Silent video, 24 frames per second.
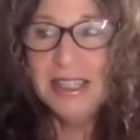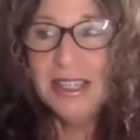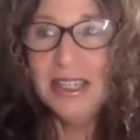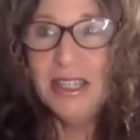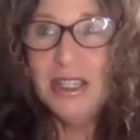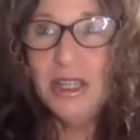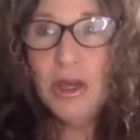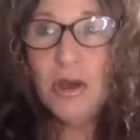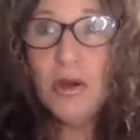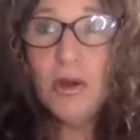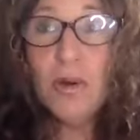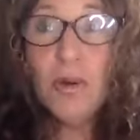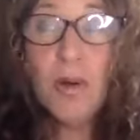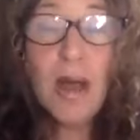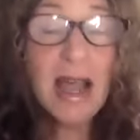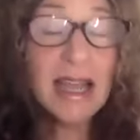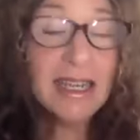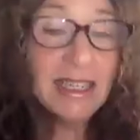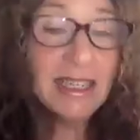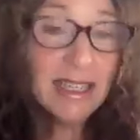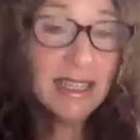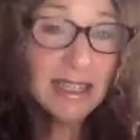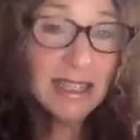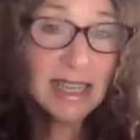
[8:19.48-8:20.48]
So
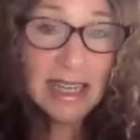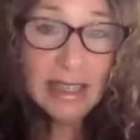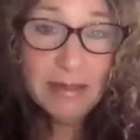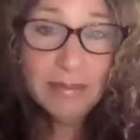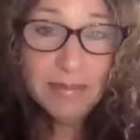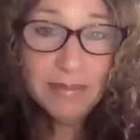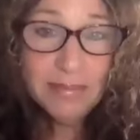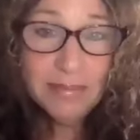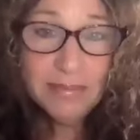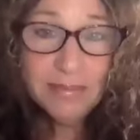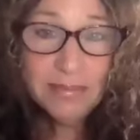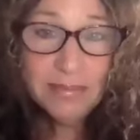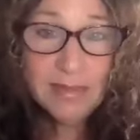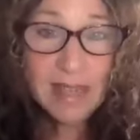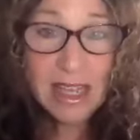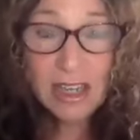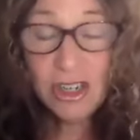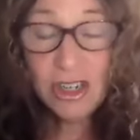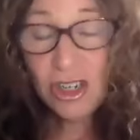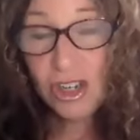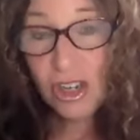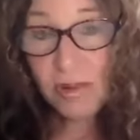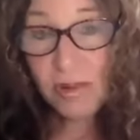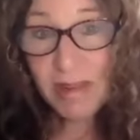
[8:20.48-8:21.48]
I did that.
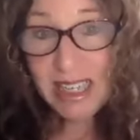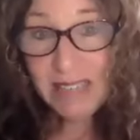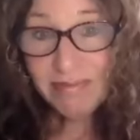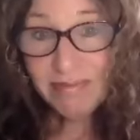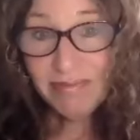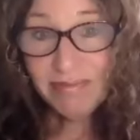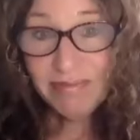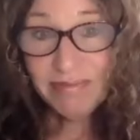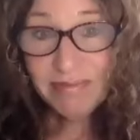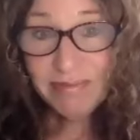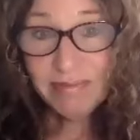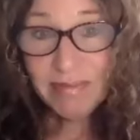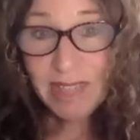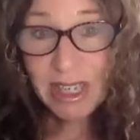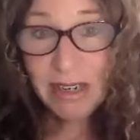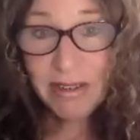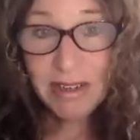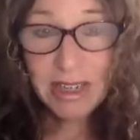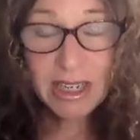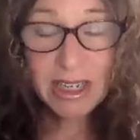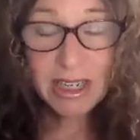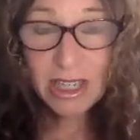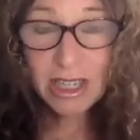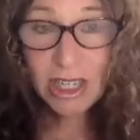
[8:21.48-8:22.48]
And you know what? Here
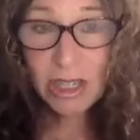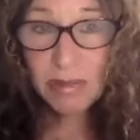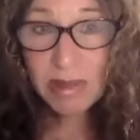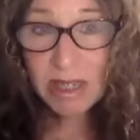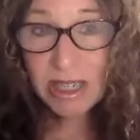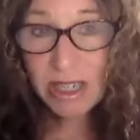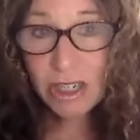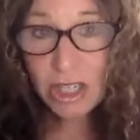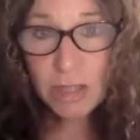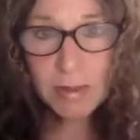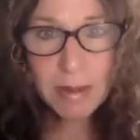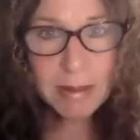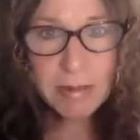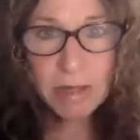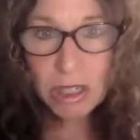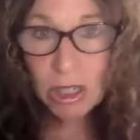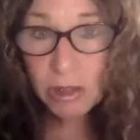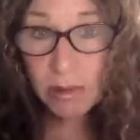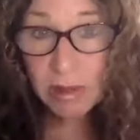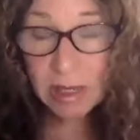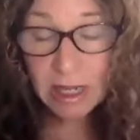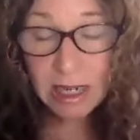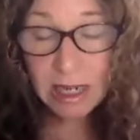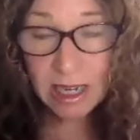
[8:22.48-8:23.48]
it is, 3 years, maybe it's
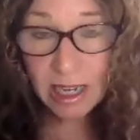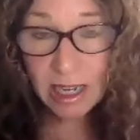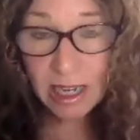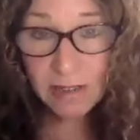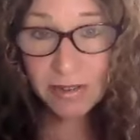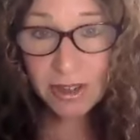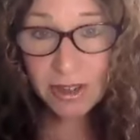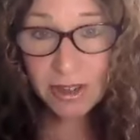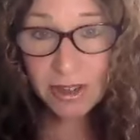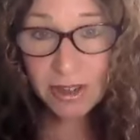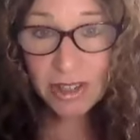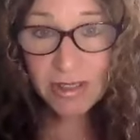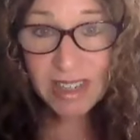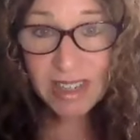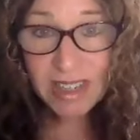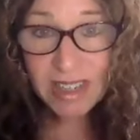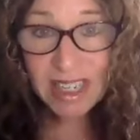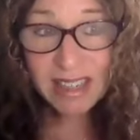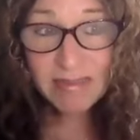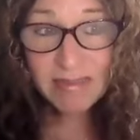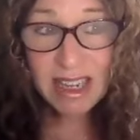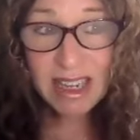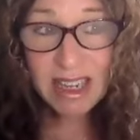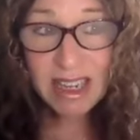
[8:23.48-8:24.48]
3.5 years
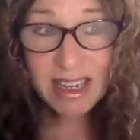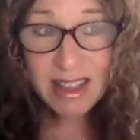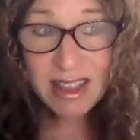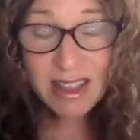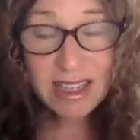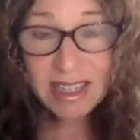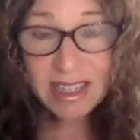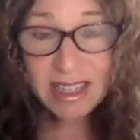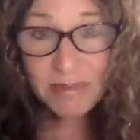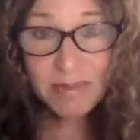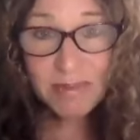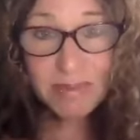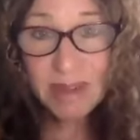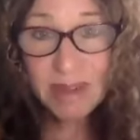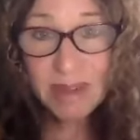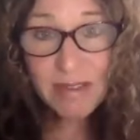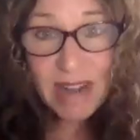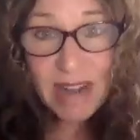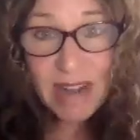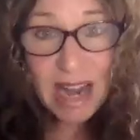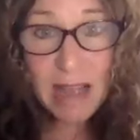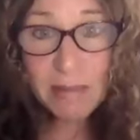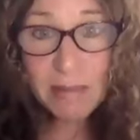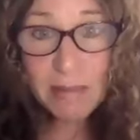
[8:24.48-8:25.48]
already, and nothing
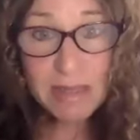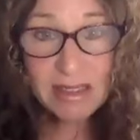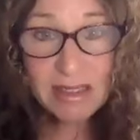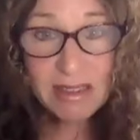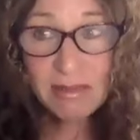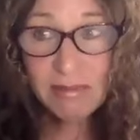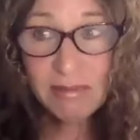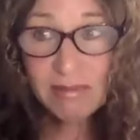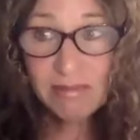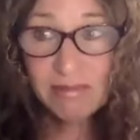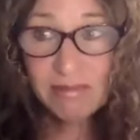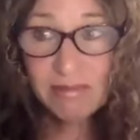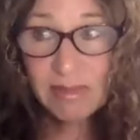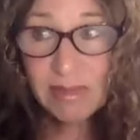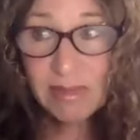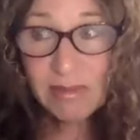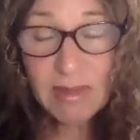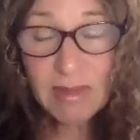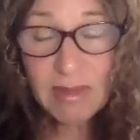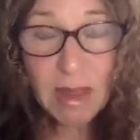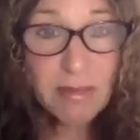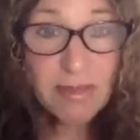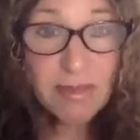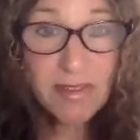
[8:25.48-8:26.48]
ever happened.
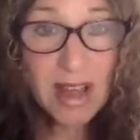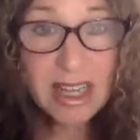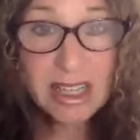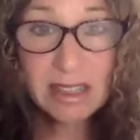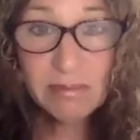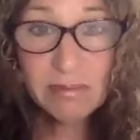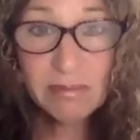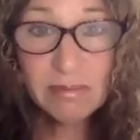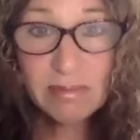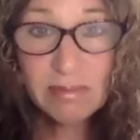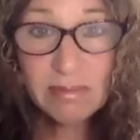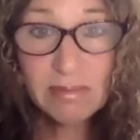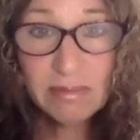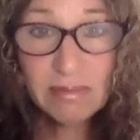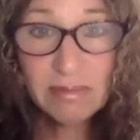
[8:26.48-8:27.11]
I'm fine.